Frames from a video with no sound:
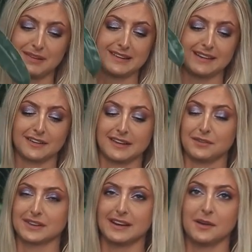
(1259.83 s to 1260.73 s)
six or
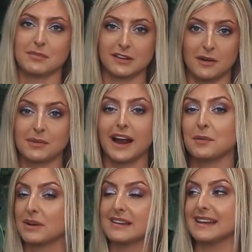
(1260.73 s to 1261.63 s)
seven times. So I'm kind
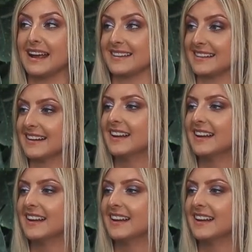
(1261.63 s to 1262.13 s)
of pleased he hasn't.